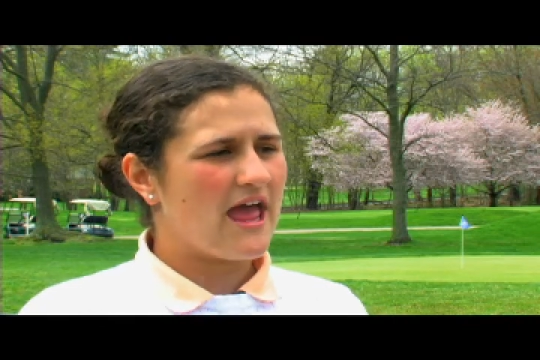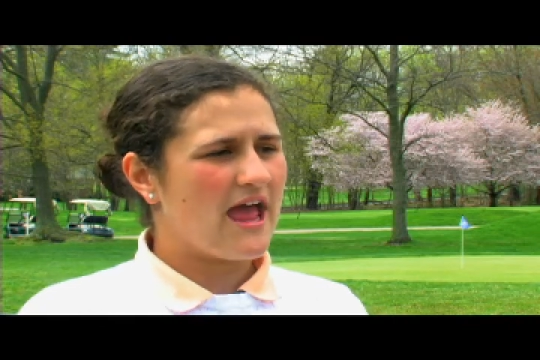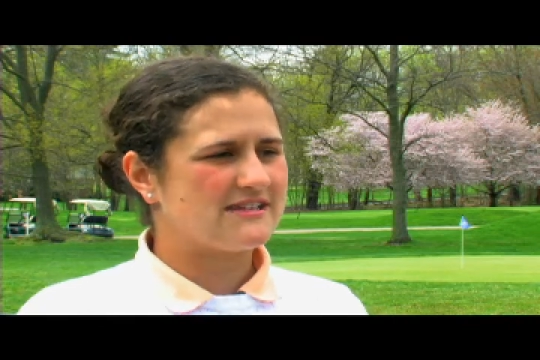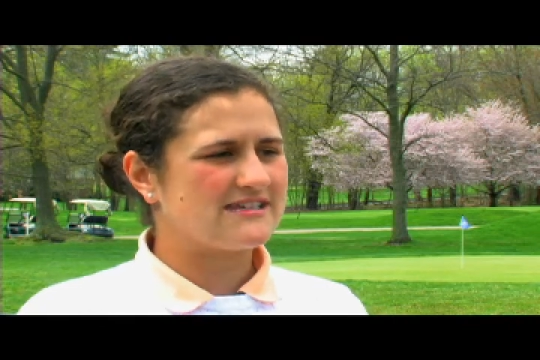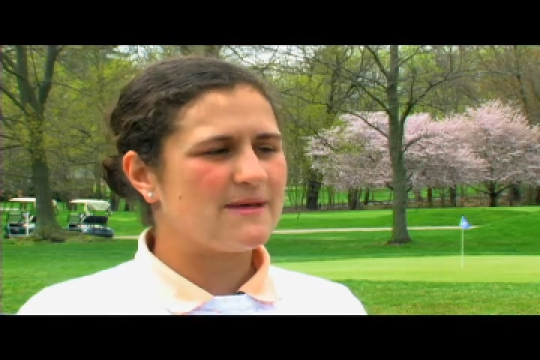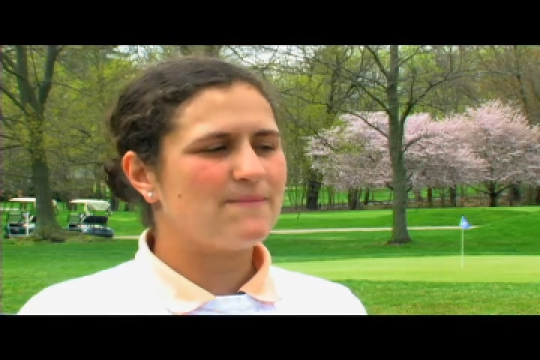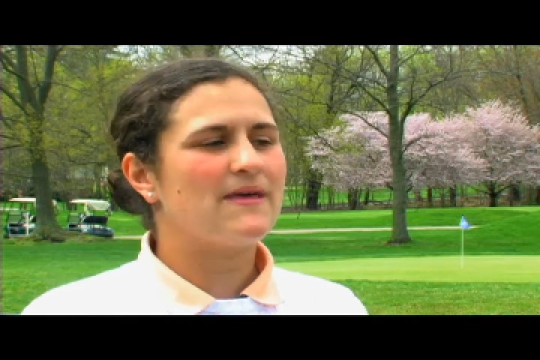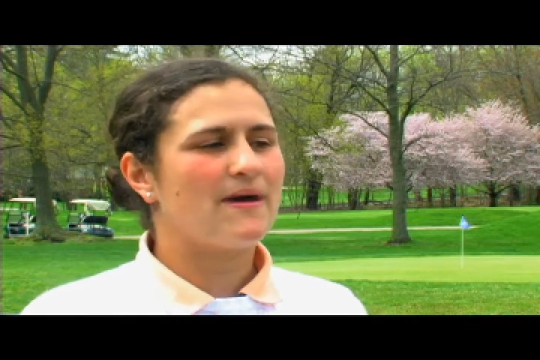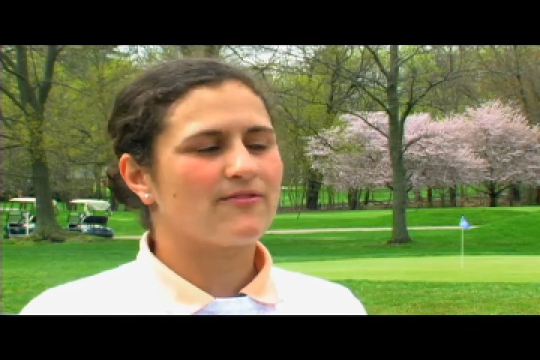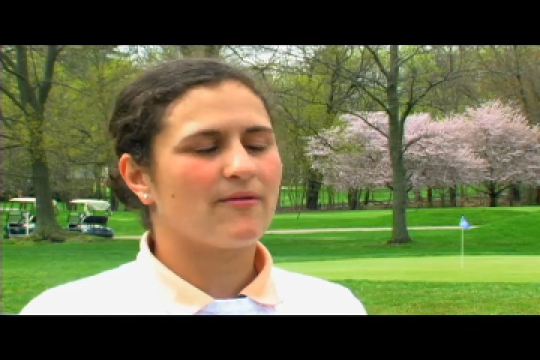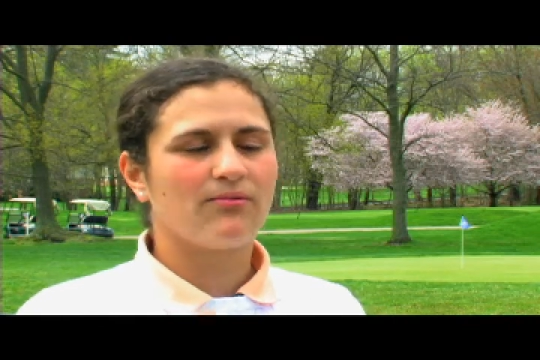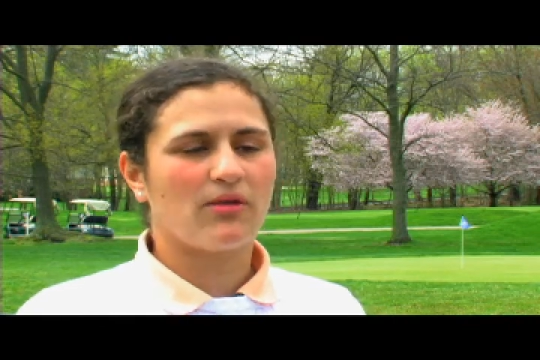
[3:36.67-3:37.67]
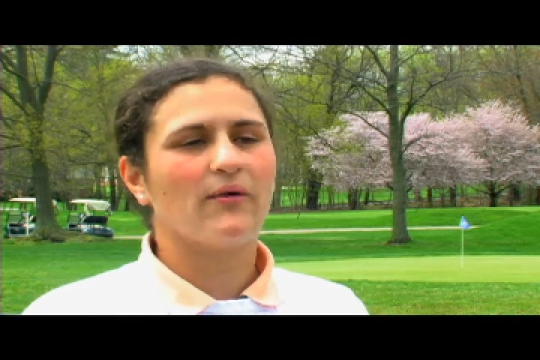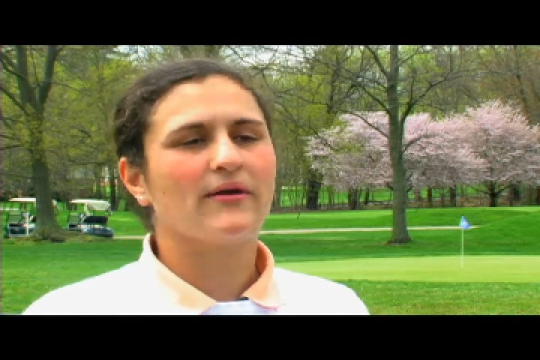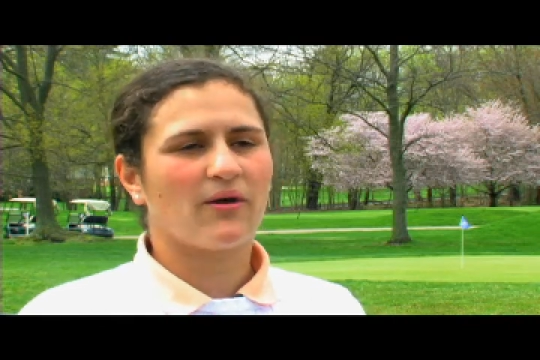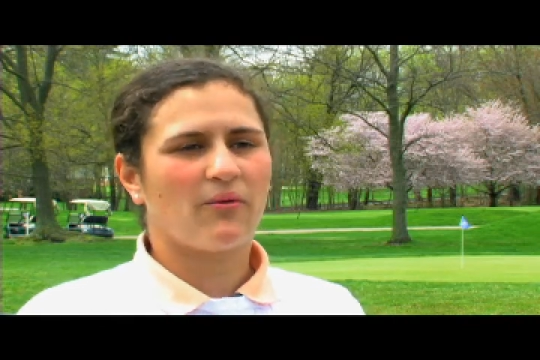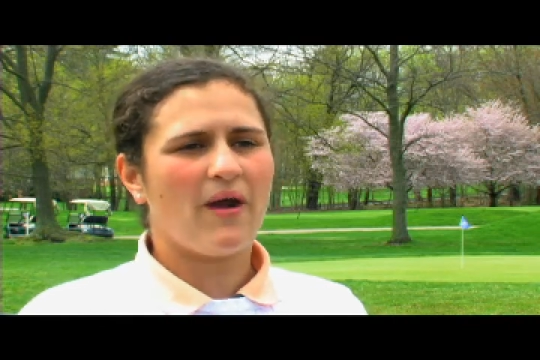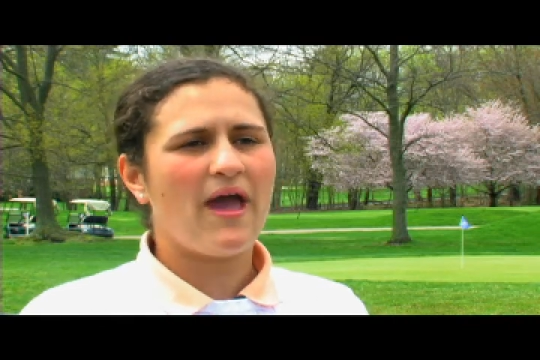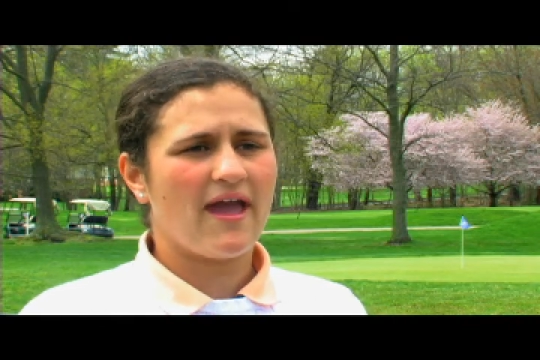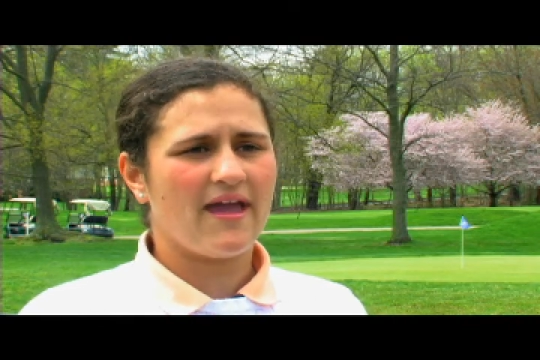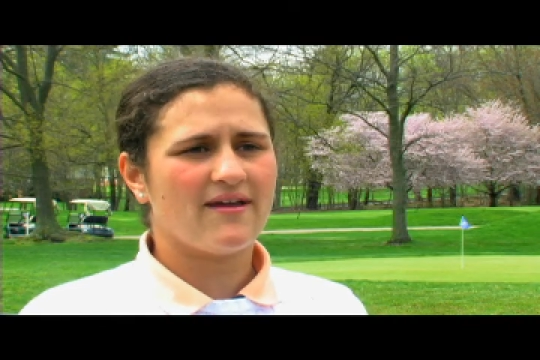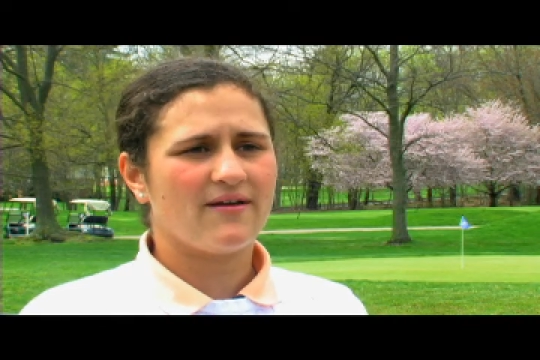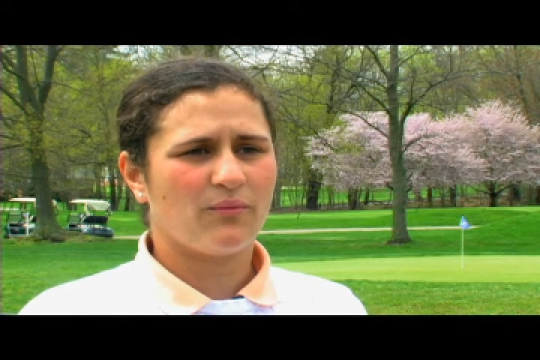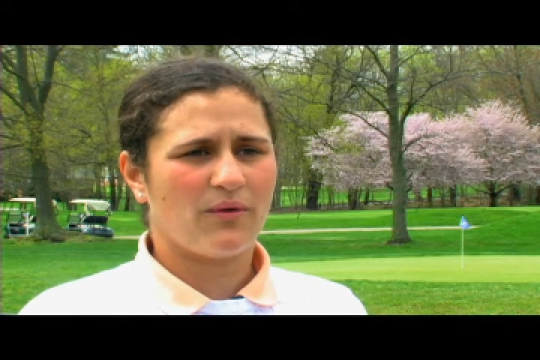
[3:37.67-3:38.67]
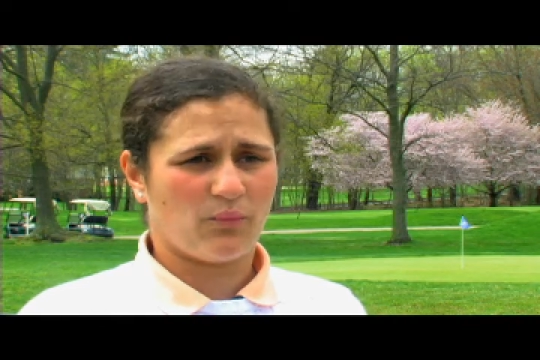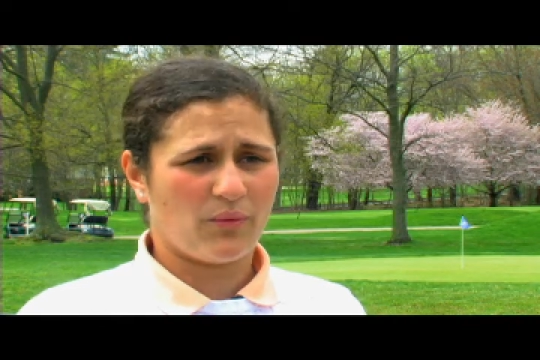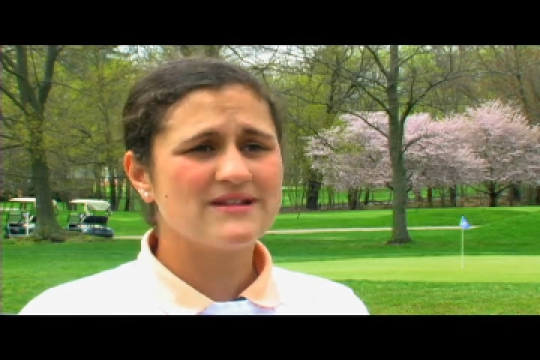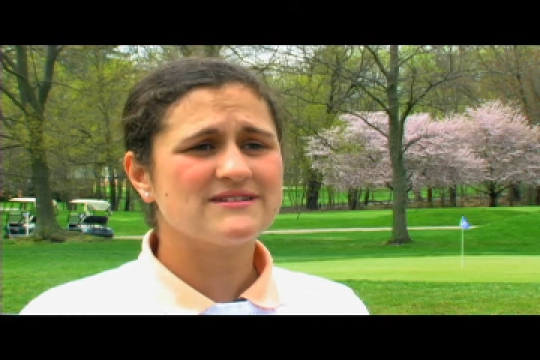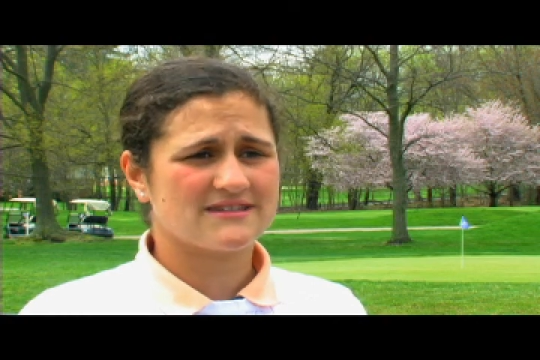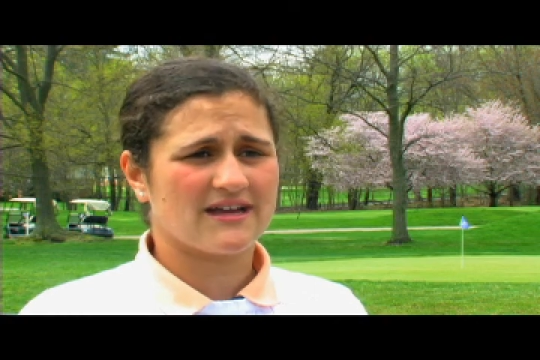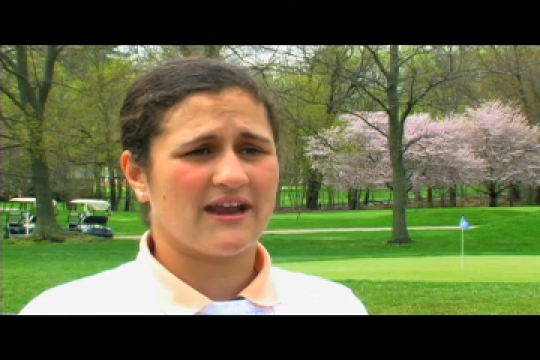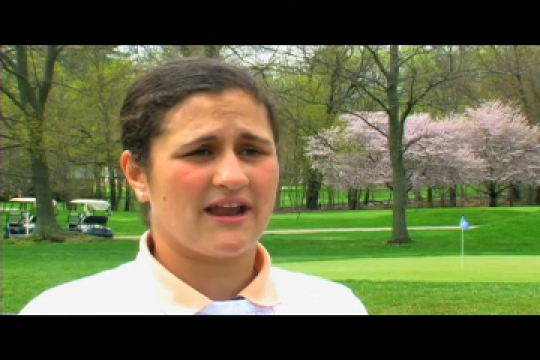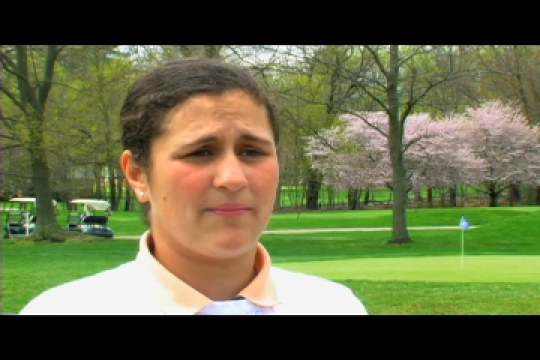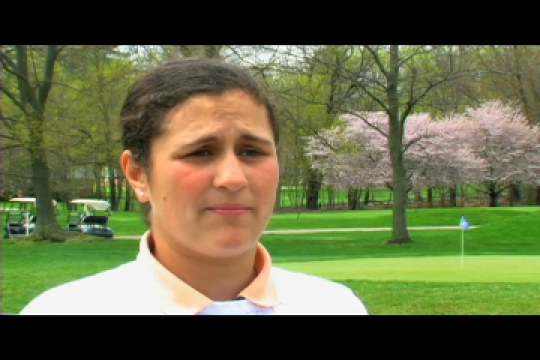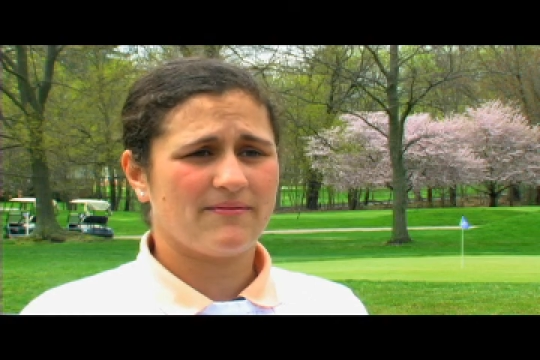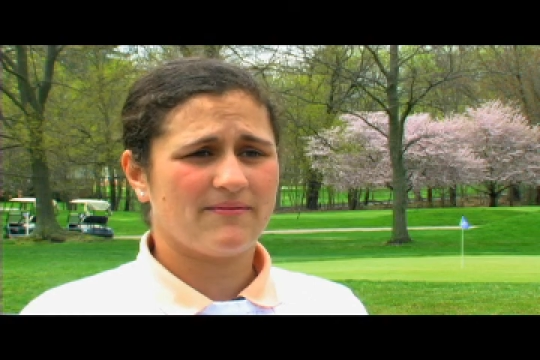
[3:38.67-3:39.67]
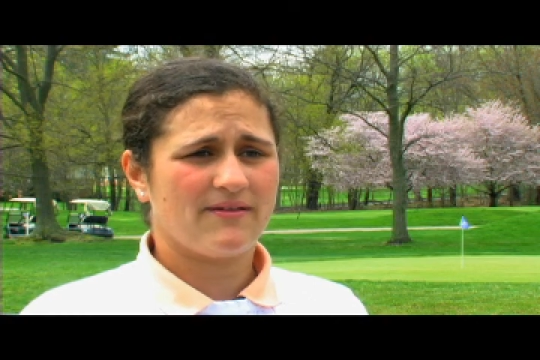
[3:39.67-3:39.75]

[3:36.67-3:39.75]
And to keep them from blowing away when winds got up,